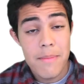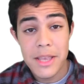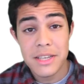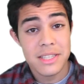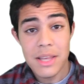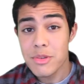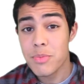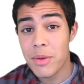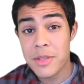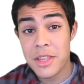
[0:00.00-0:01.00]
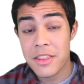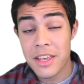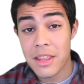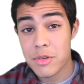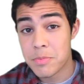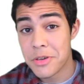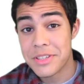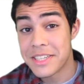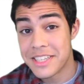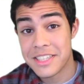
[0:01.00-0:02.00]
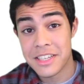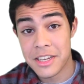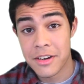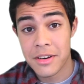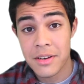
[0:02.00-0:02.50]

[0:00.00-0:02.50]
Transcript: because that was probably the thing that was most consistent here.